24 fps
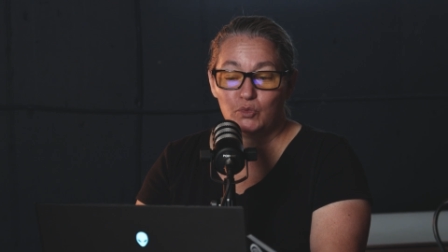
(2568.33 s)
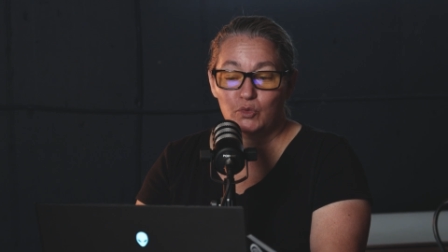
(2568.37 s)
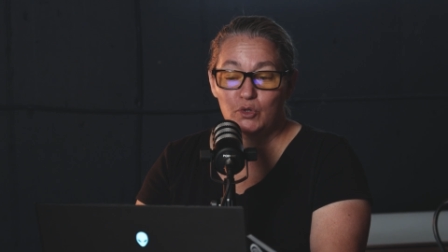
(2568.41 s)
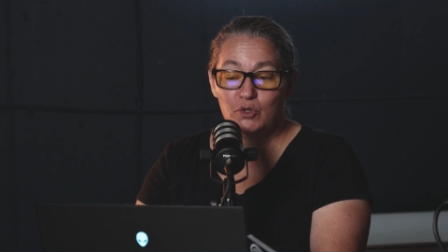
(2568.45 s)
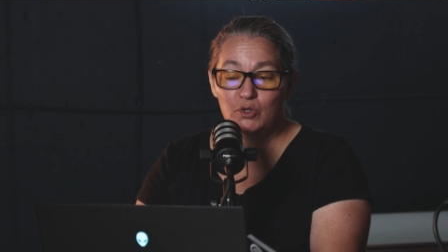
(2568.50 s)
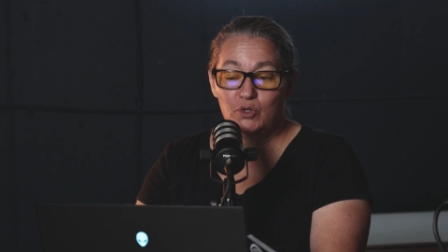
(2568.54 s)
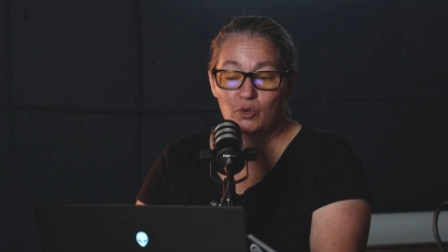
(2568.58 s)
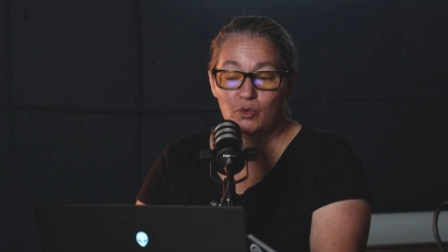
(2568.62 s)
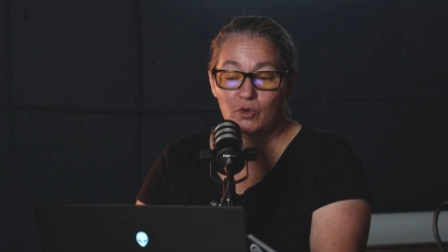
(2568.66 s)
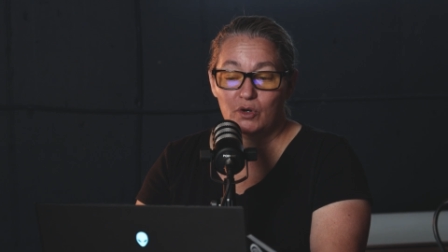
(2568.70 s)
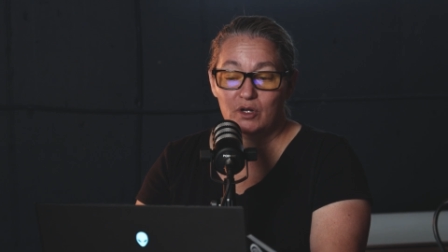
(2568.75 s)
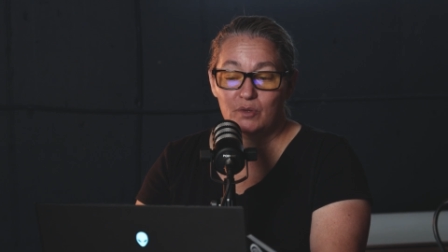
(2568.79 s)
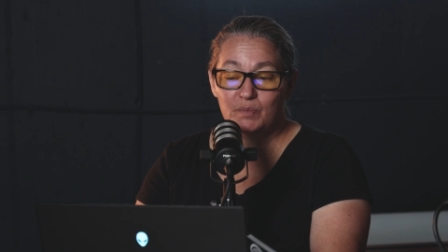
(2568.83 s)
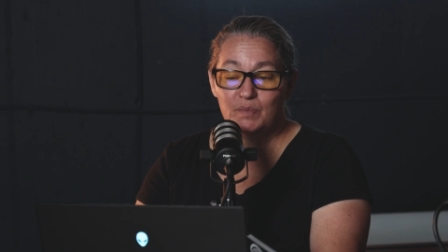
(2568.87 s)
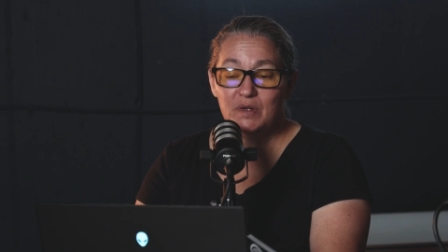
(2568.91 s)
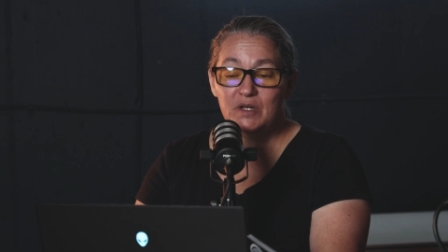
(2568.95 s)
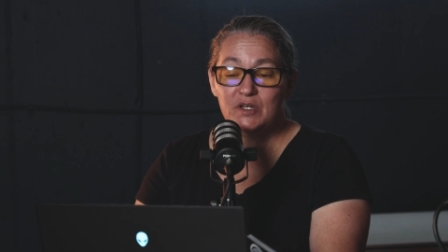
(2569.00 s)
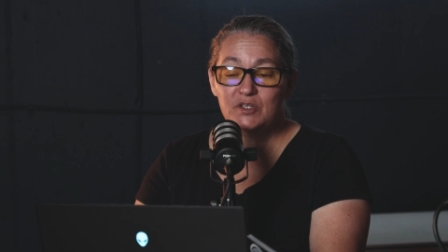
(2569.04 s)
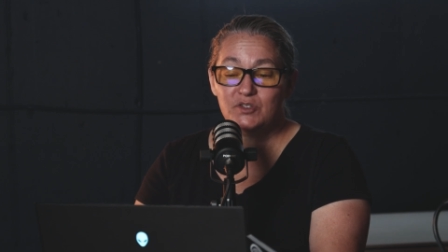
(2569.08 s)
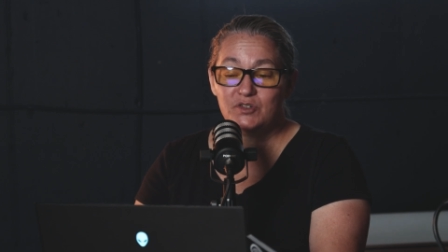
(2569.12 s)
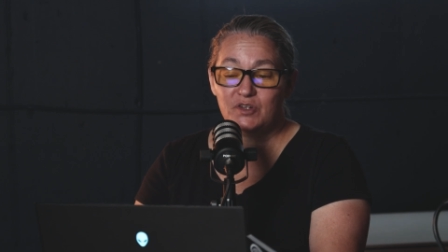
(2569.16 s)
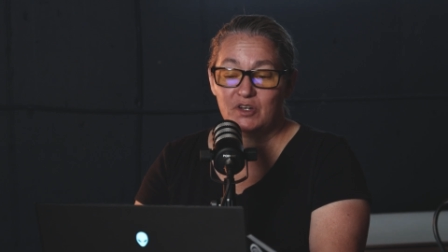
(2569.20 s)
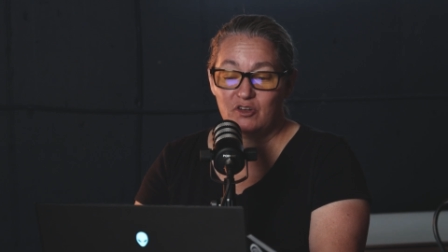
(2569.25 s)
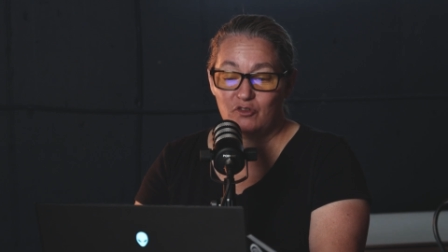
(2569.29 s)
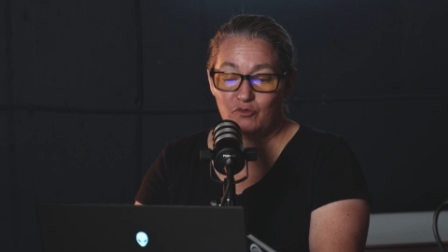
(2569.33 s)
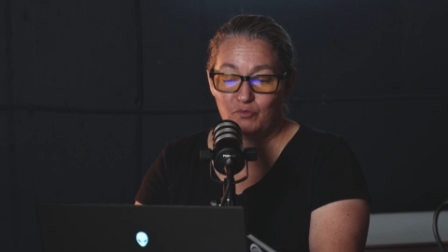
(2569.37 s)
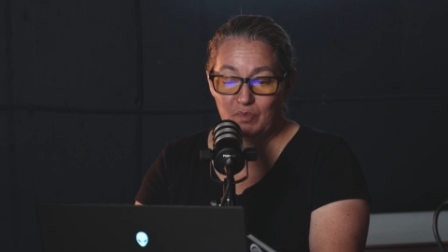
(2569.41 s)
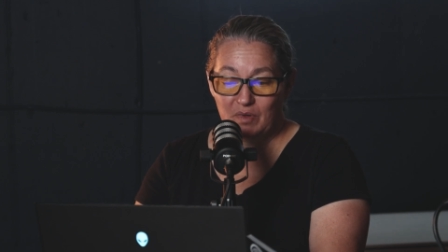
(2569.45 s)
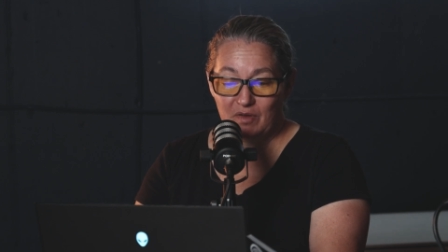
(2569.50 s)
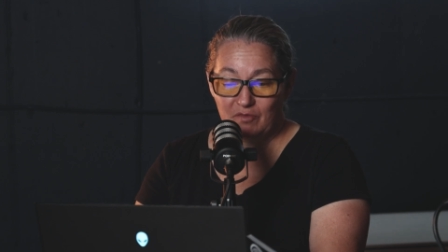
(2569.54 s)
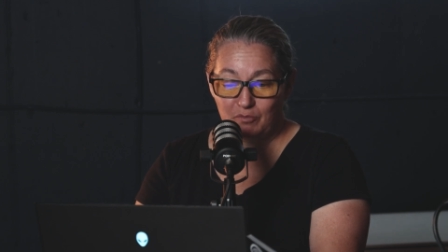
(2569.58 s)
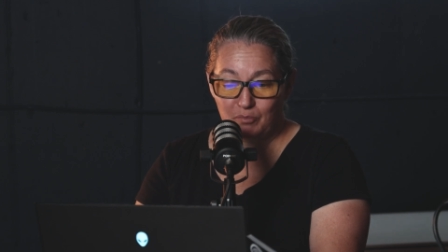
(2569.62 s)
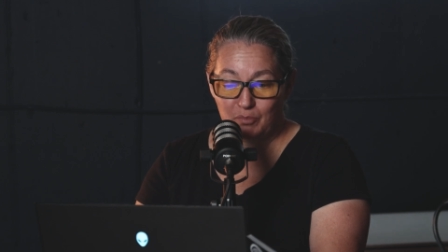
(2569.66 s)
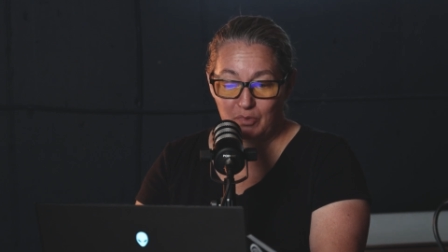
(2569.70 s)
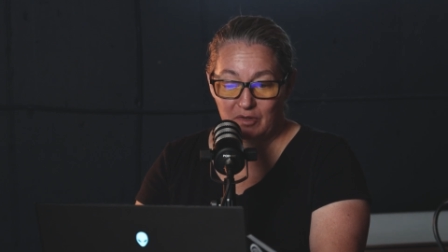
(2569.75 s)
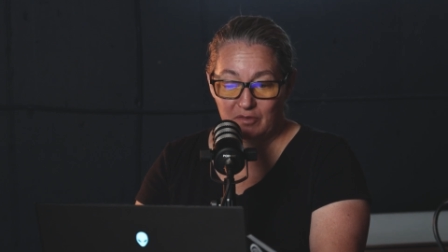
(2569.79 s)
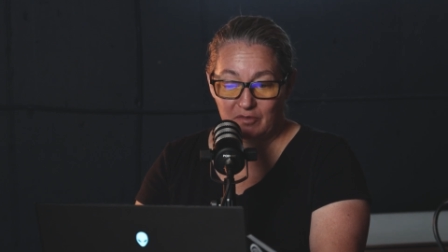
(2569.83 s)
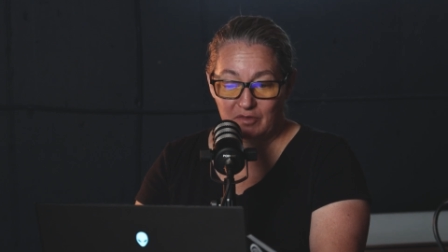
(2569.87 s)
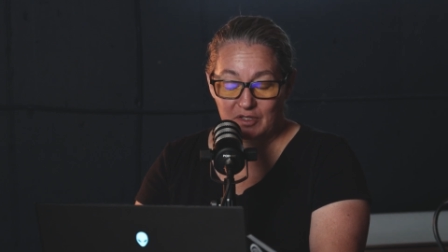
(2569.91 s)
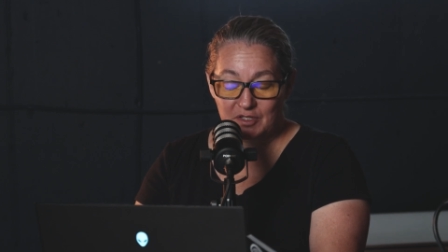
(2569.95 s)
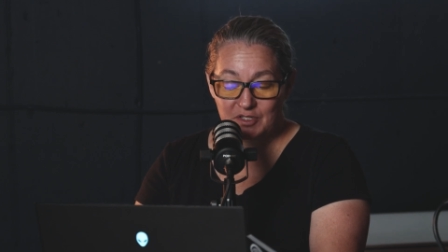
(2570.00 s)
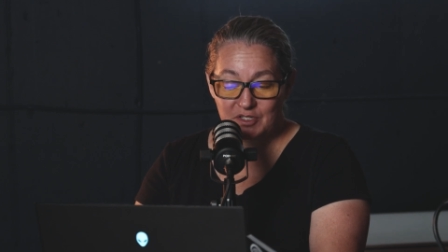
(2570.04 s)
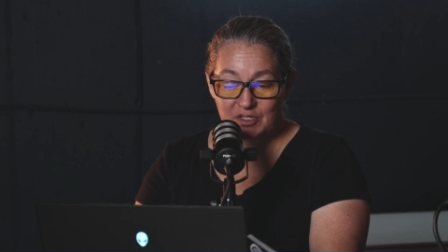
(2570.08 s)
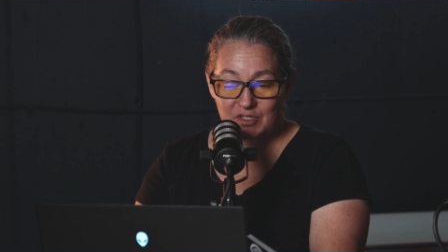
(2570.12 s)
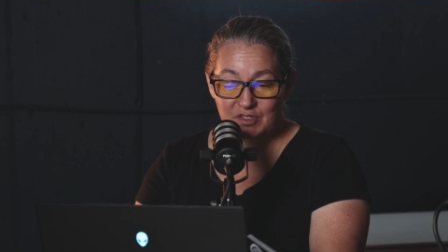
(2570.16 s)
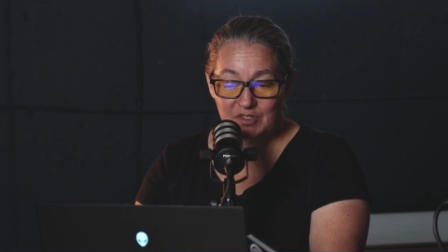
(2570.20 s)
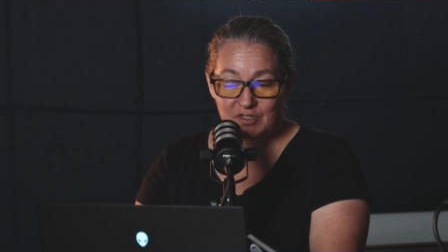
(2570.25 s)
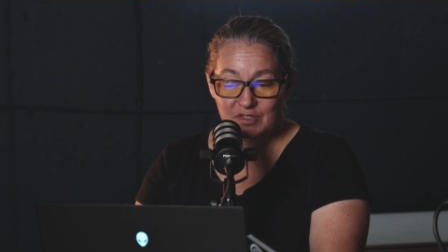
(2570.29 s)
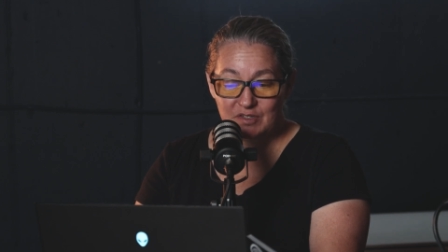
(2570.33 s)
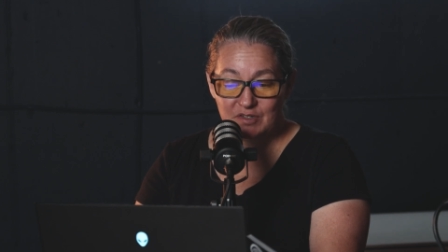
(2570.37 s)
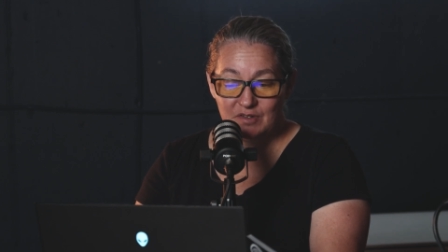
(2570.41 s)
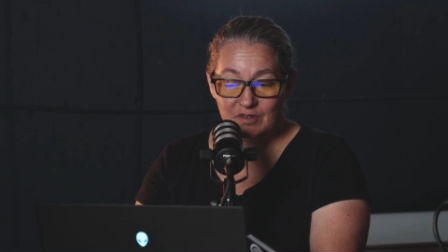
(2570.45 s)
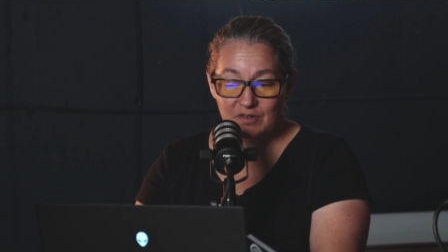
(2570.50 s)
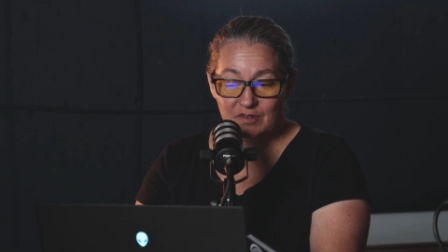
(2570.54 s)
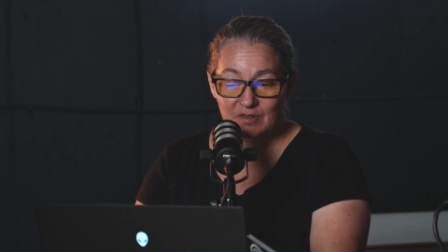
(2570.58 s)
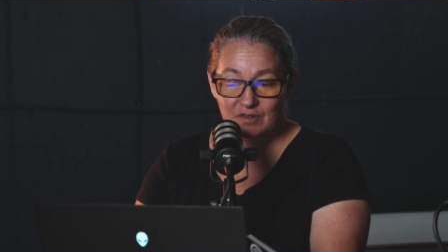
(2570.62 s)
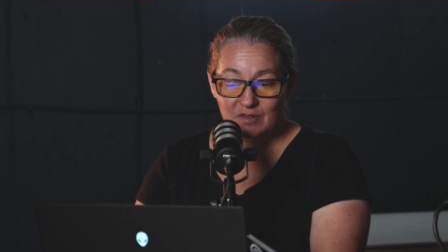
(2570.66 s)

root or administrative privileges.